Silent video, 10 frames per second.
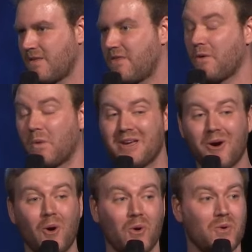that we
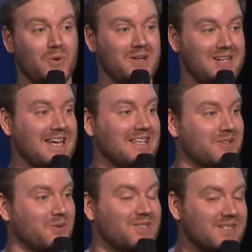all need
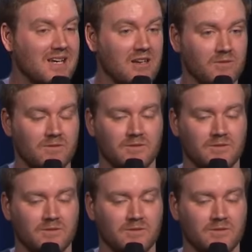to receive.